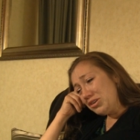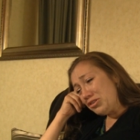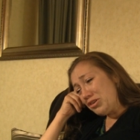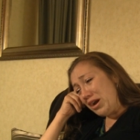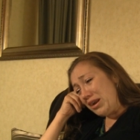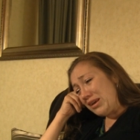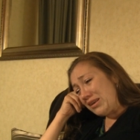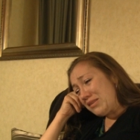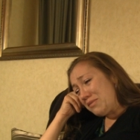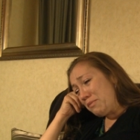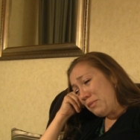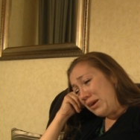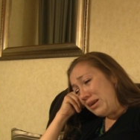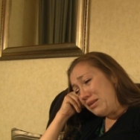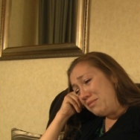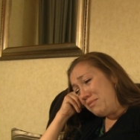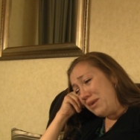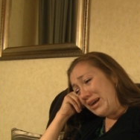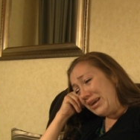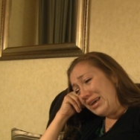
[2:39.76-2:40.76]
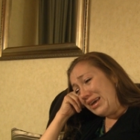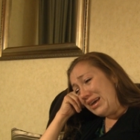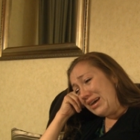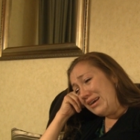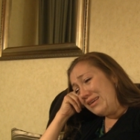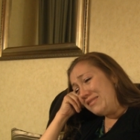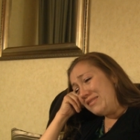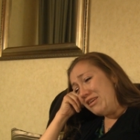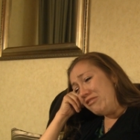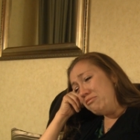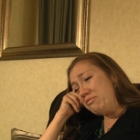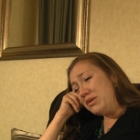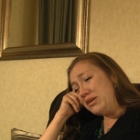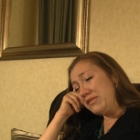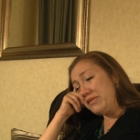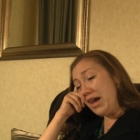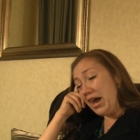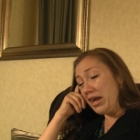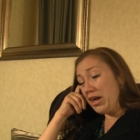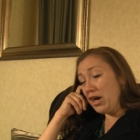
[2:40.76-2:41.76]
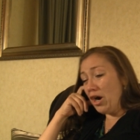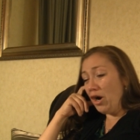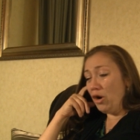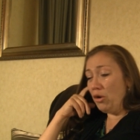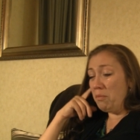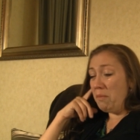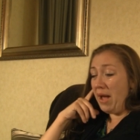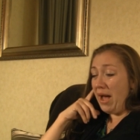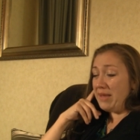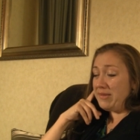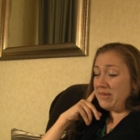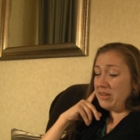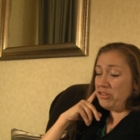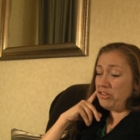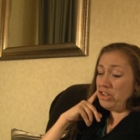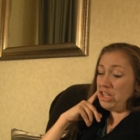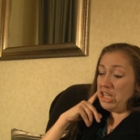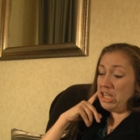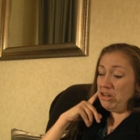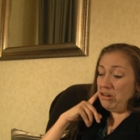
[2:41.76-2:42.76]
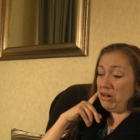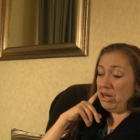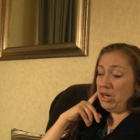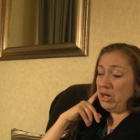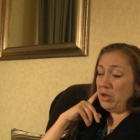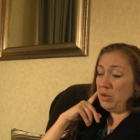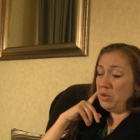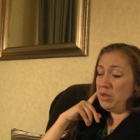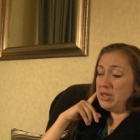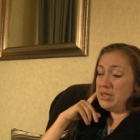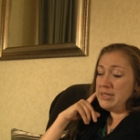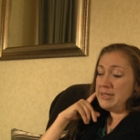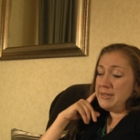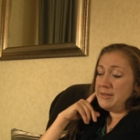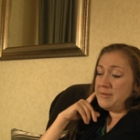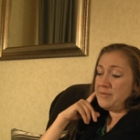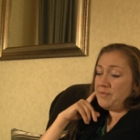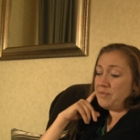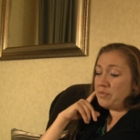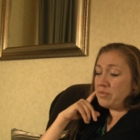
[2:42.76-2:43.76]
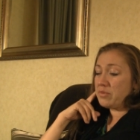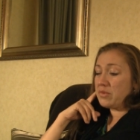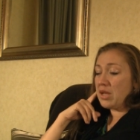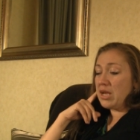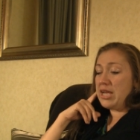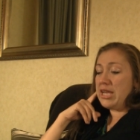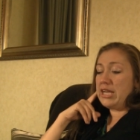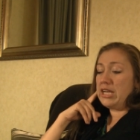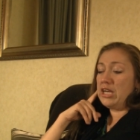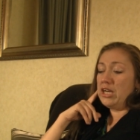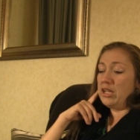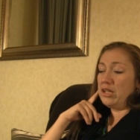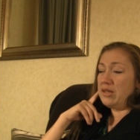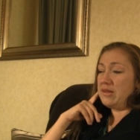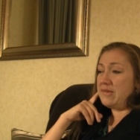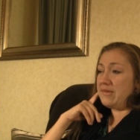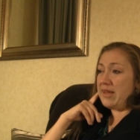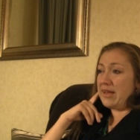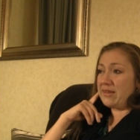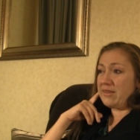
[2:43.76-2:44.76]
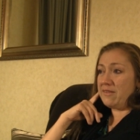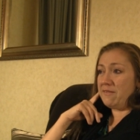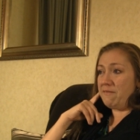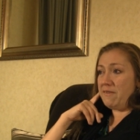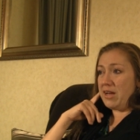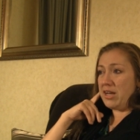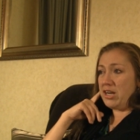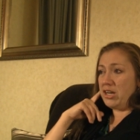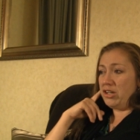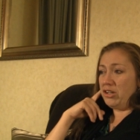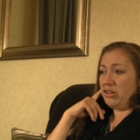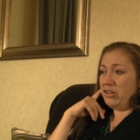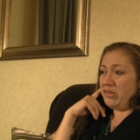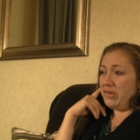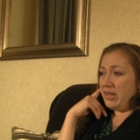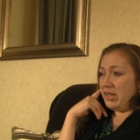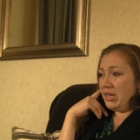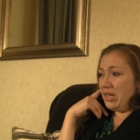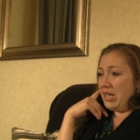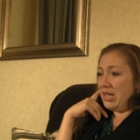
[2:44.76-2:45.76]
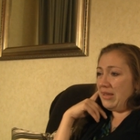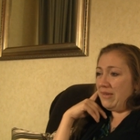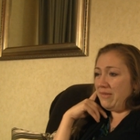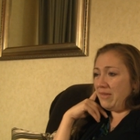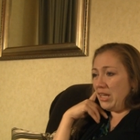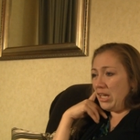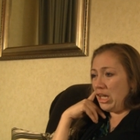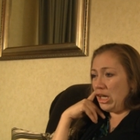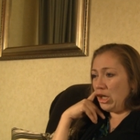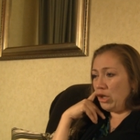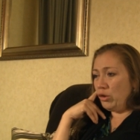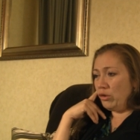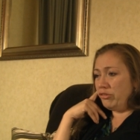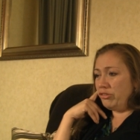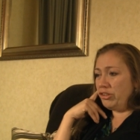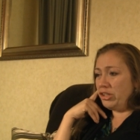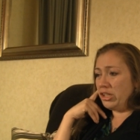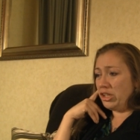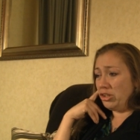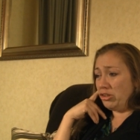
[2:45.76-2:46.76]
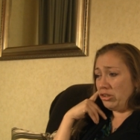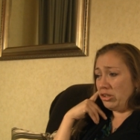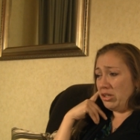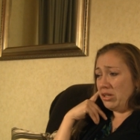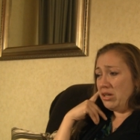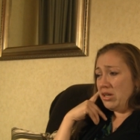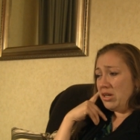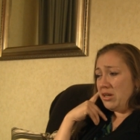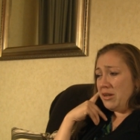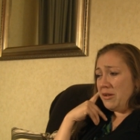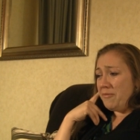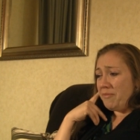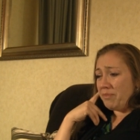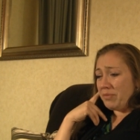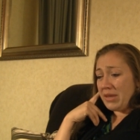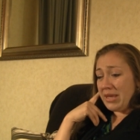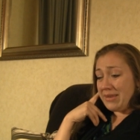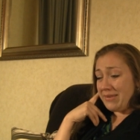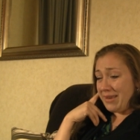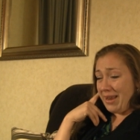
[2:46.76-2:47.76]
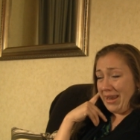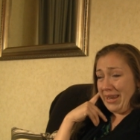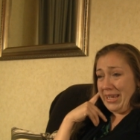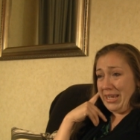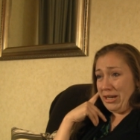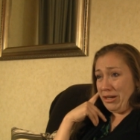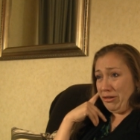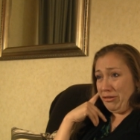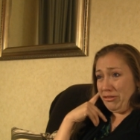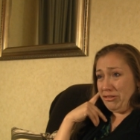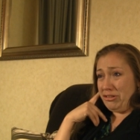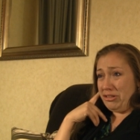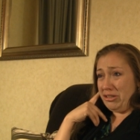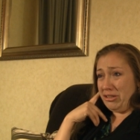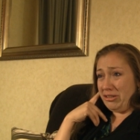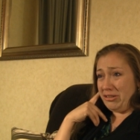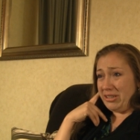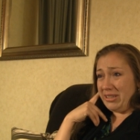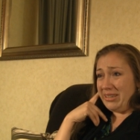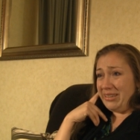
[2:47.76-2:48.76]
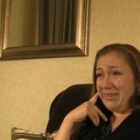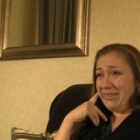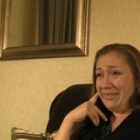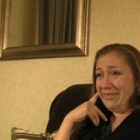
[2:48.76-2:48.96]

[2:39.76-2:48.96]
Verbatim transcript: Trying to explain to my kids, everybody's like, oh, Pat's such a hero. He killed these sex offenders. He, he's the hero of children. He's not a hero of children.